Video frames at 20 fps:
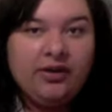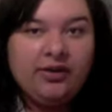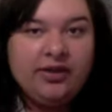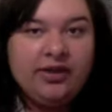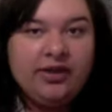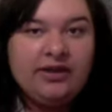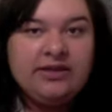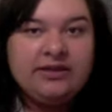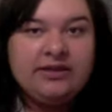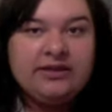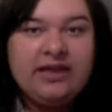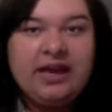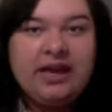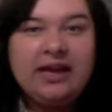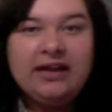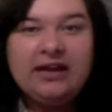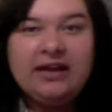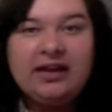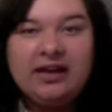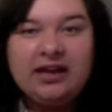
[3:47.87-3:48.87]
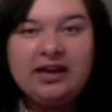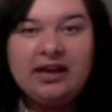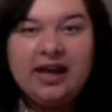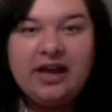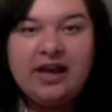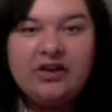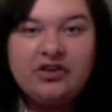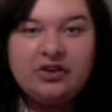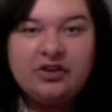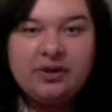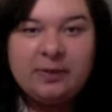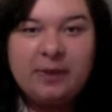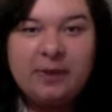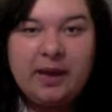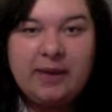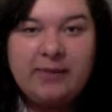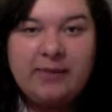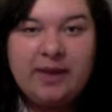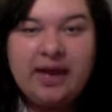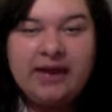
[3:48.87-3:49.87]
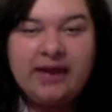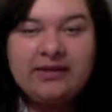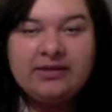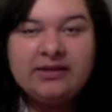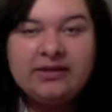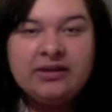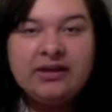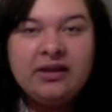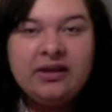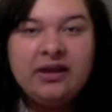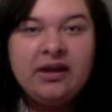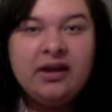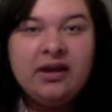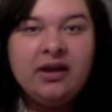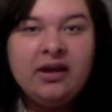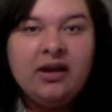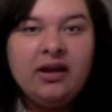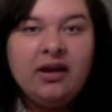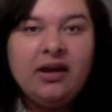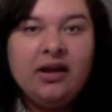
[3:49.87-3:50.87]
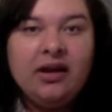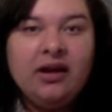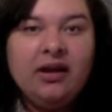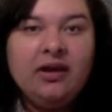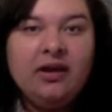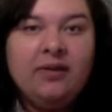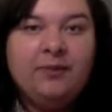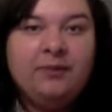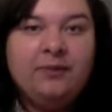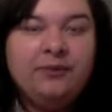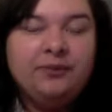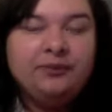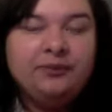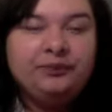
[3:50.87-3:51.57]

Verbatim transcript: than say like a gastric bypass. Um,